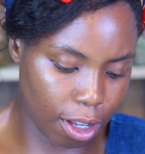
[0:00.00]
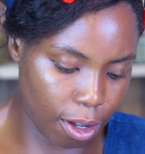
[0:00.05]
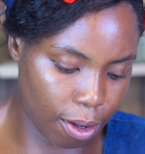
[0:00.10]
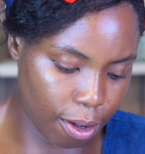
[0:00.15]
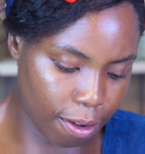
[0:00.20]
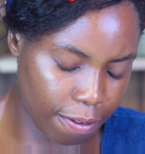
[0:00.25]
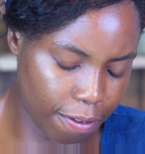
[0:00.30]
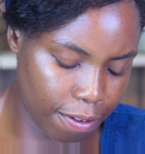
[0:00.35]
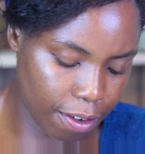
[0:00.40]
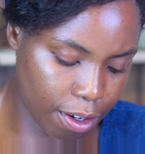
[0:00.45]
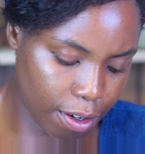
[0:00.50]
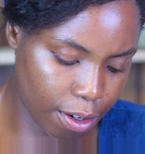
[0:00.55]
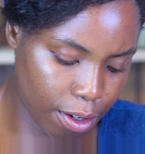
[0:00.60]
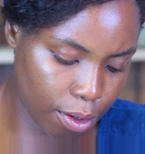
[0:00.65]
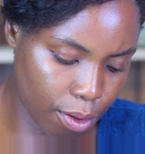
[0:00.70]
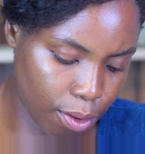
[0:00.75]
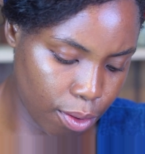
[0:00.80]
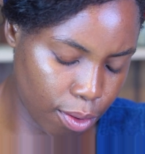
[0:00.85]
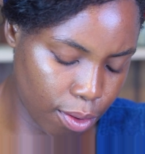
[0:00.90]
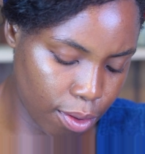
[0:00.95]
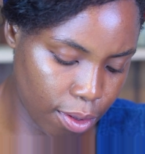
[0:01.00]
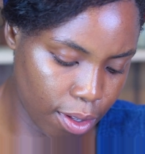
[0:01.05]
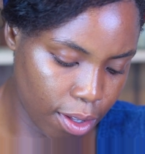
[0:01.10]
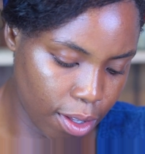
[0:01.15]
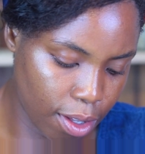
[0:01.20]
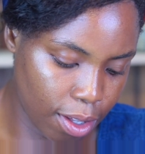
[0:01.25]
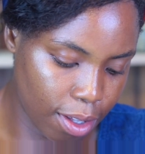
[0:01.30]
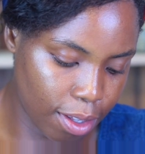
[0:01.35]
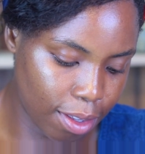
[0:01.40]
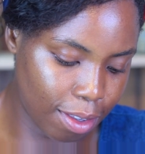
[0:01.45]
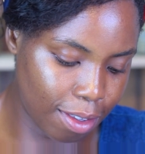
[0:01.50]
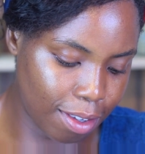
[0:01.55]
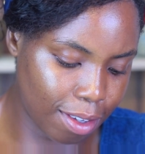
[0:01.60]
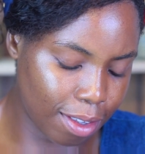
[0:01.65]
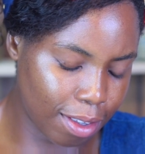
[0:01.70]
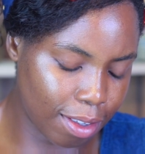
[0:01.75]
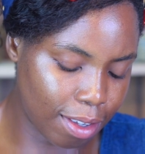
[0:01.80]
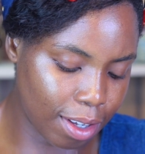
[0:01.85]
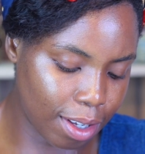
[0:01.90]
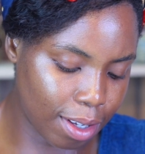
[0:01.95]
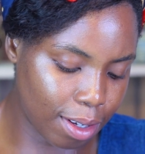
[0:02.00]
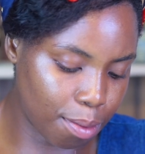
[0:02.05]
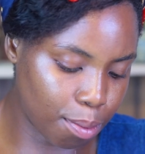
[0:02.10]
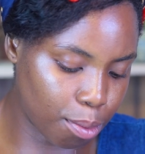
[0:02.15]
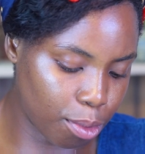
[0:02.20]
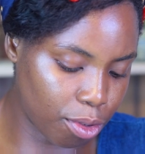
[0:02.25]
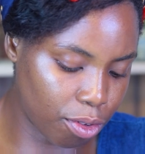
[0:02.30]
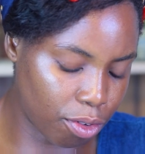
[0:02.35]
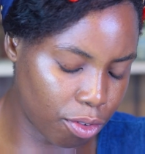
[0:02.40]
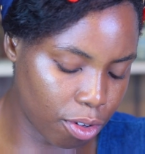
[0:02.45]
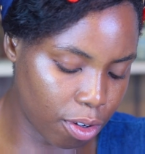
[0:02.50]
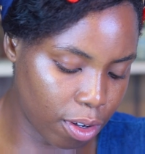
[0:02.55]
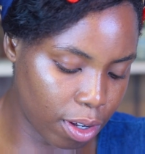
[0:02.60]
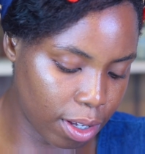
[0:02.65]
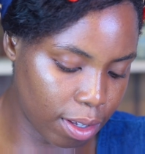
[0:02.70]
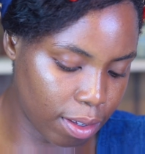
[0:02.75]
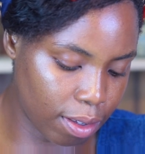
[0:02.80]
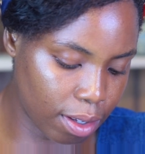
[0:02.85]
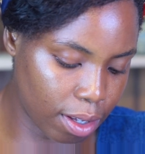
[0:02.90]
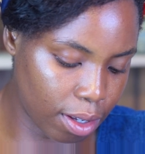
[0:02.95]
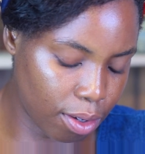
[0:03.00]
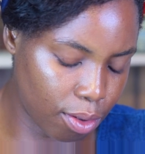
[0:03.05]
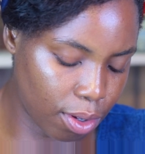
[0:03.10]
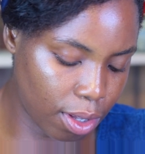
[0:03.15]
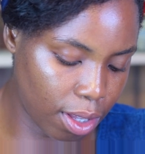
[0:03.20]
our very own tinted moisturizer.